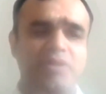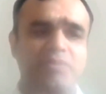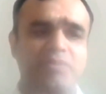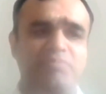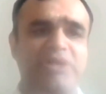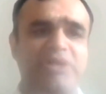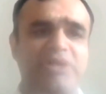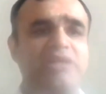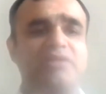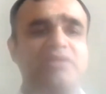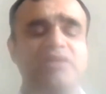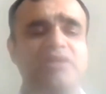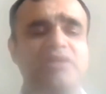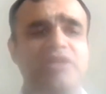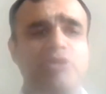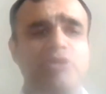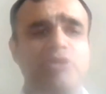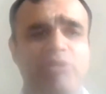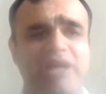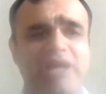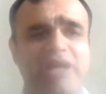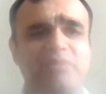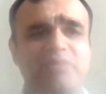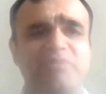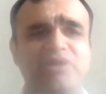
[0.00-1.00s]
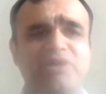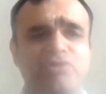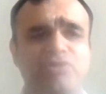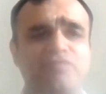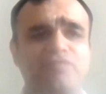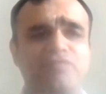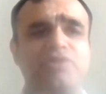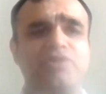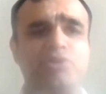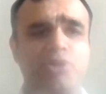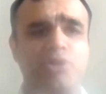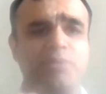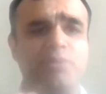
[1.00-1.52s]
But the requirement
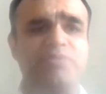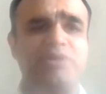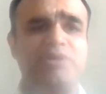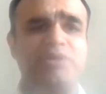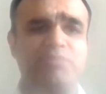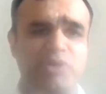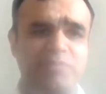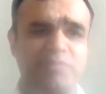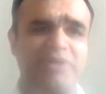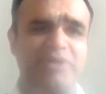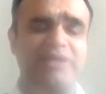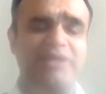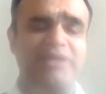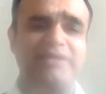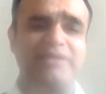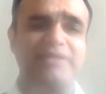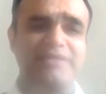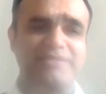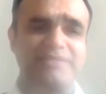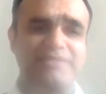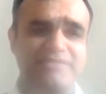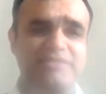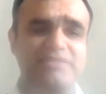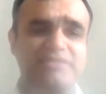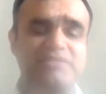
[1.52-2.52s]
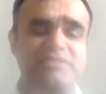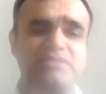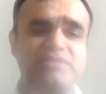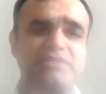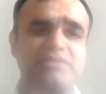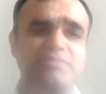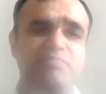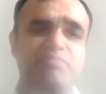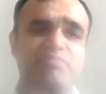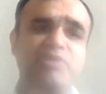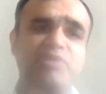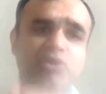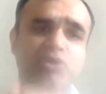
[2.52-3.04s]
of the corporate bond market
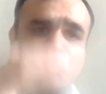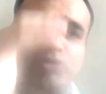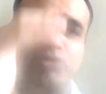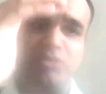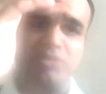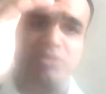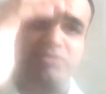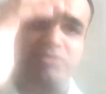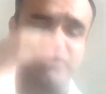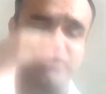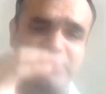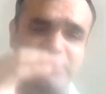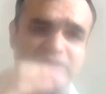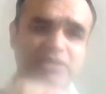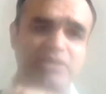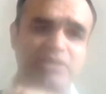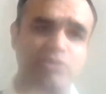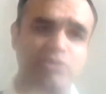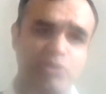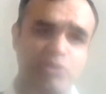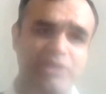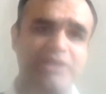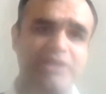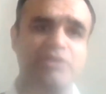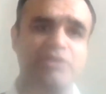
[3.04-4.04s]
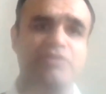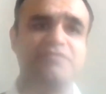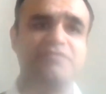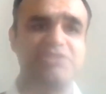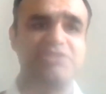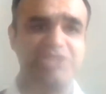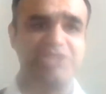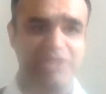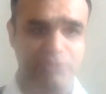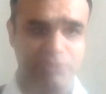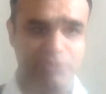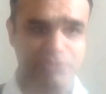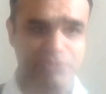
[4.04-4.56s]
exists below, in the lower end of the
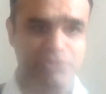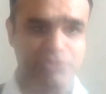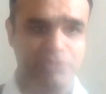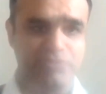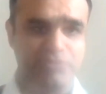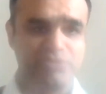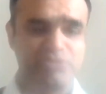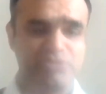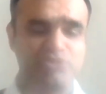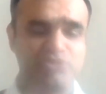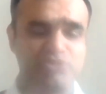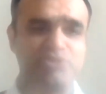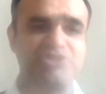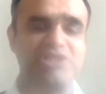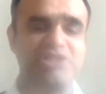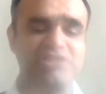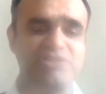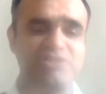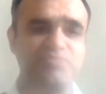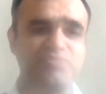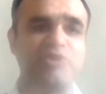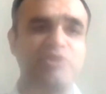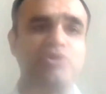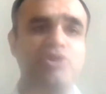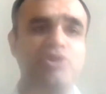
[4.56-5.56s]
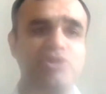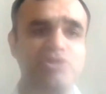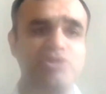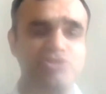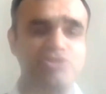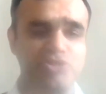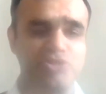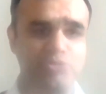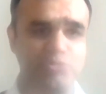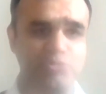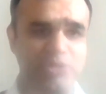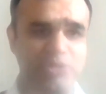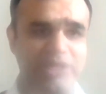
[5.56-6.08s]
chain also. So just
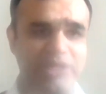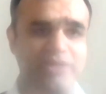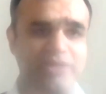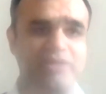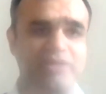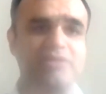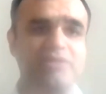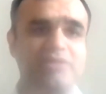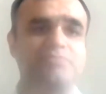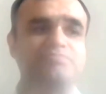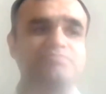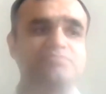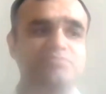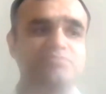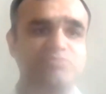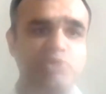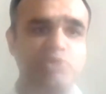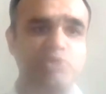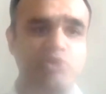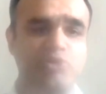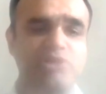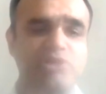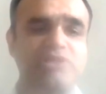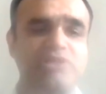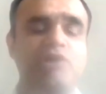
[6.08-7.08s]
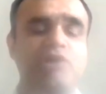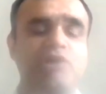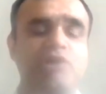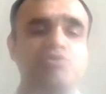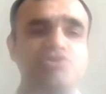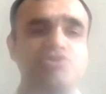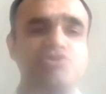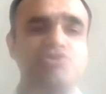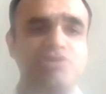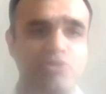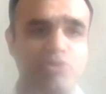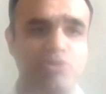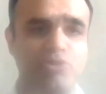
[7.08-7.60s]
because you are a
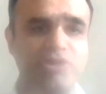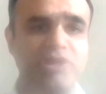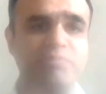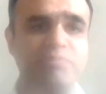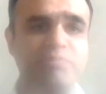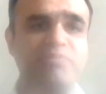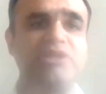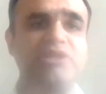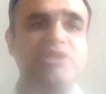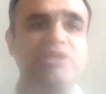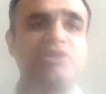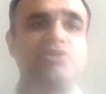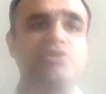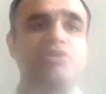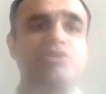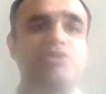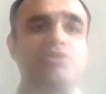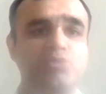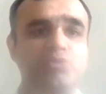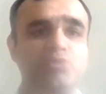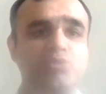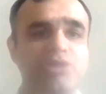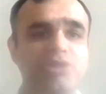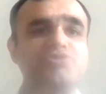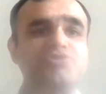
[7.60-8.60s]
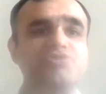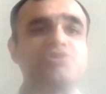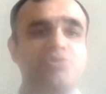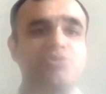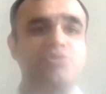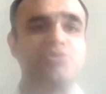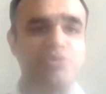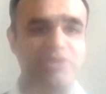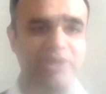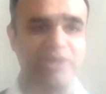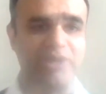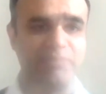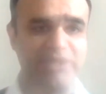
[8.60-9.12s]
1,000 crore company or a 2,000
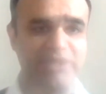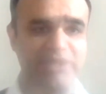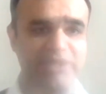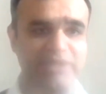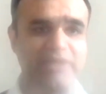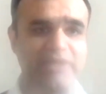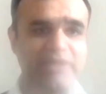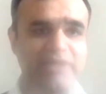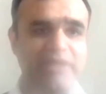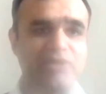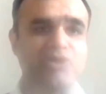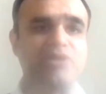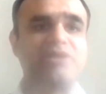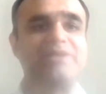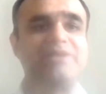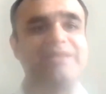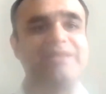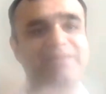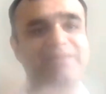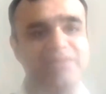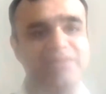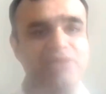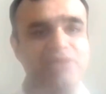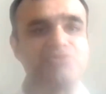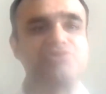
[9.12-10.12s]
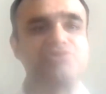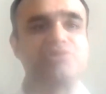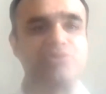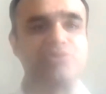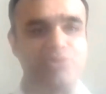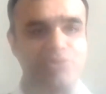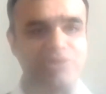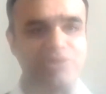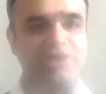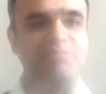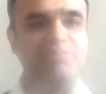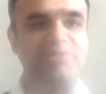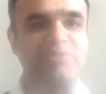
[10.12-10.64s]
crore company and not a 10,000
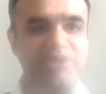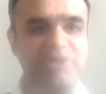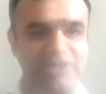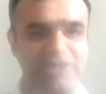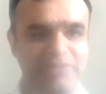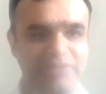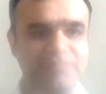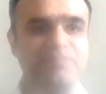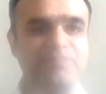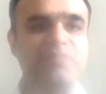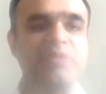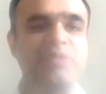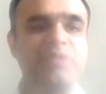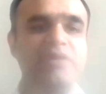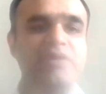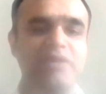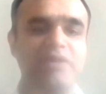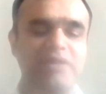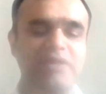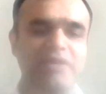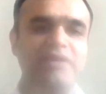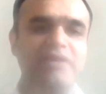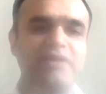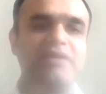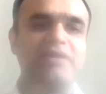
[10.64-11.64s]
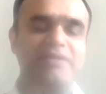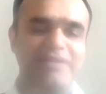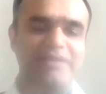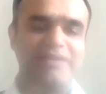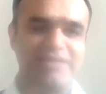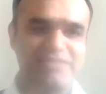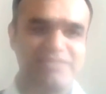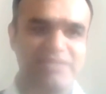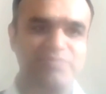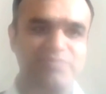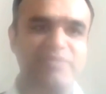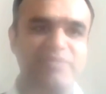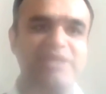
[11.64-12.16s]
crore company,
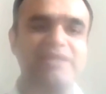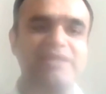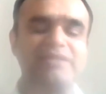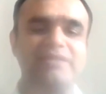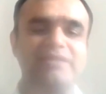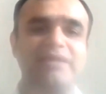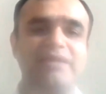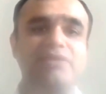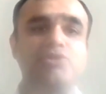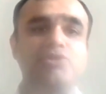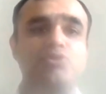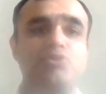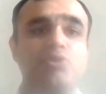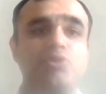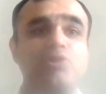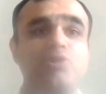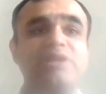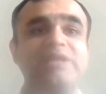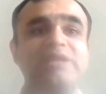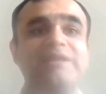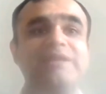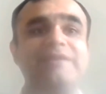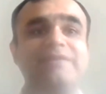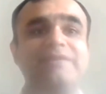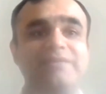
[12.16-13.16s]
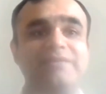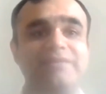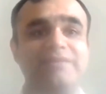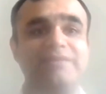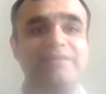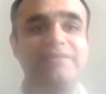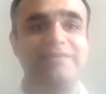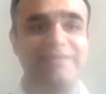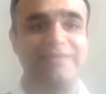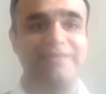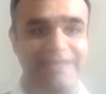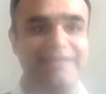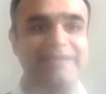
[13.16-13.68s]
doesn't mean that you don't need
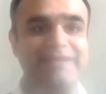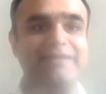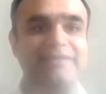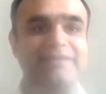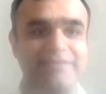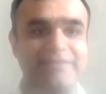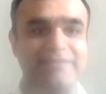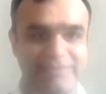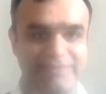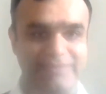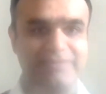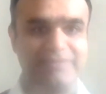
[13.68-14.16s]
credit.